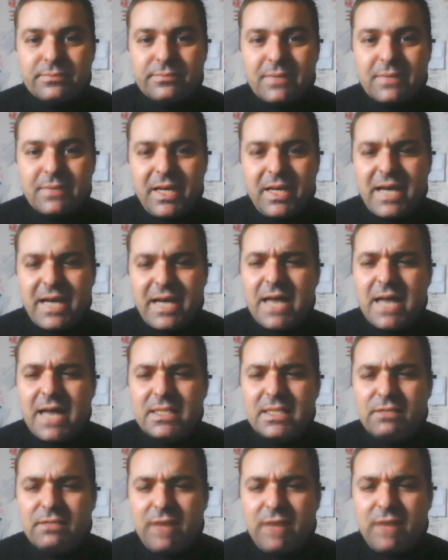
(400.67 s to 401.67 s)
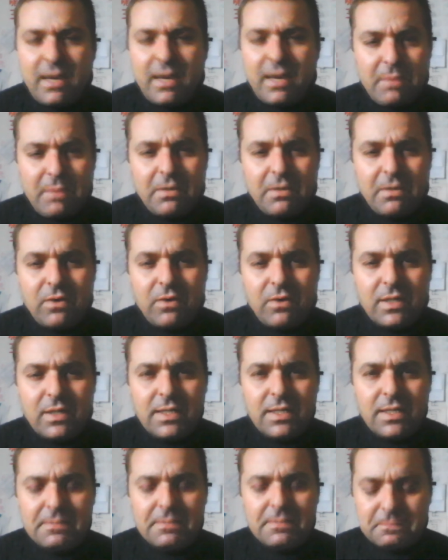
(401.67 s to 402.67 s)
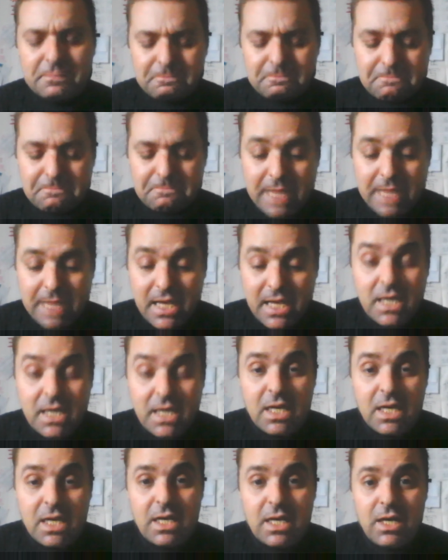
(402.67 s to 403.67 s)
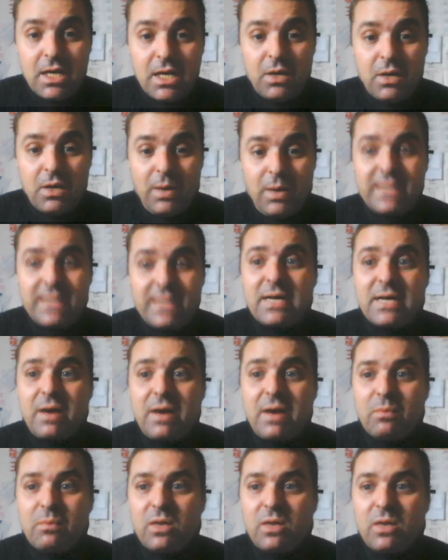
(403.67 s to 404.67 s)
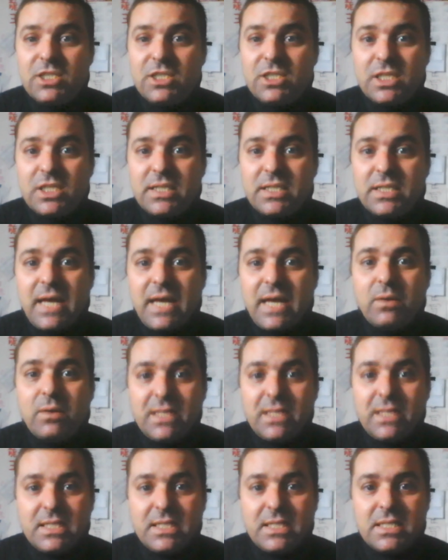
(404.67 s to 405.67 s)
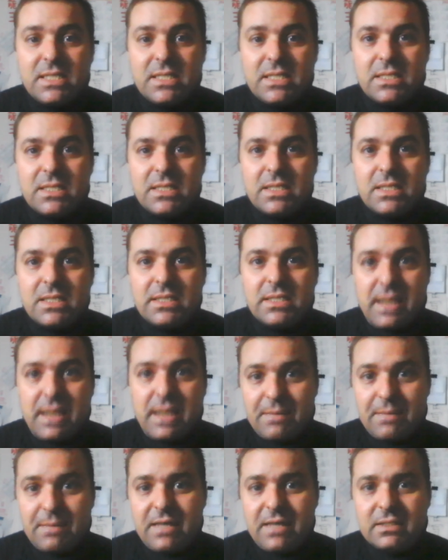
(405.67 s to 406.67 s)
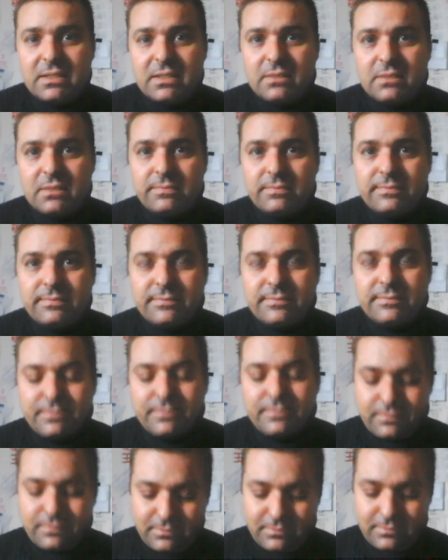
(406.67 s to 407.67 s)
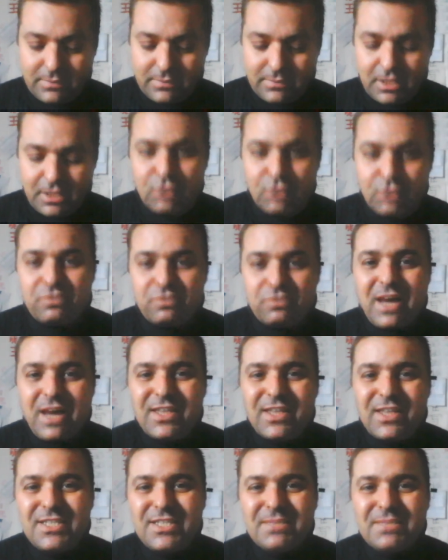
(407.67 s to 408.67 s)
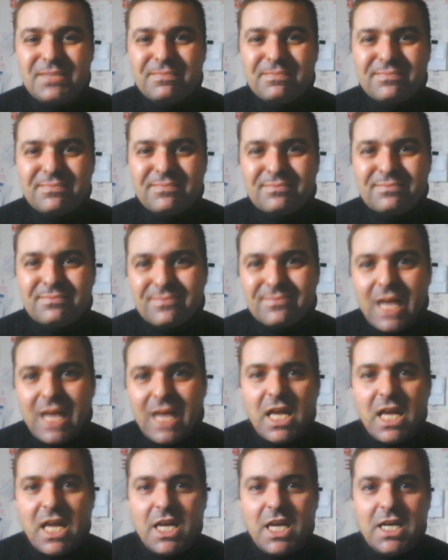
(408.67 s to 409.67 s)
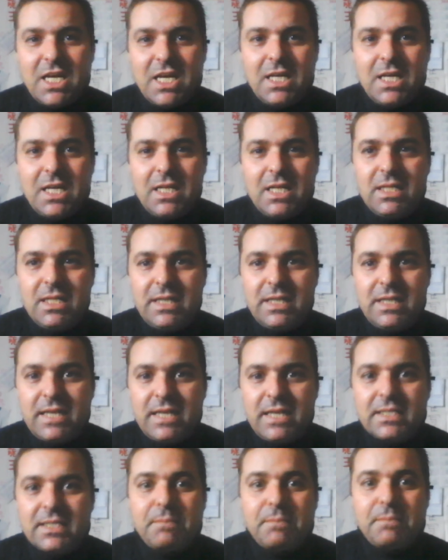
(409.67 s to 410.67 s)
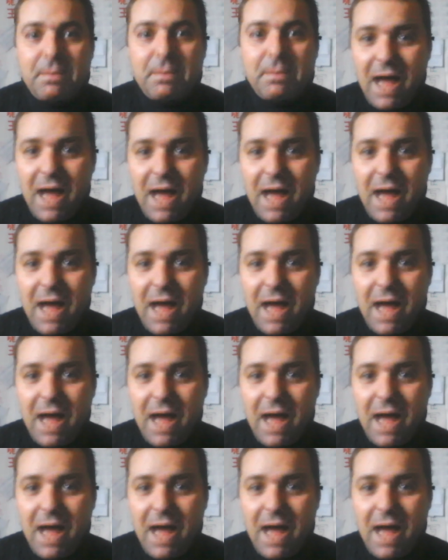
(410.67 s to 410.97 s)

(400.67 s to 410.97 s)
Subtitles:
god, if I remember correctly. Right now I'm watching Taiwanese drama, Two Fathers, Lian Ke Papa,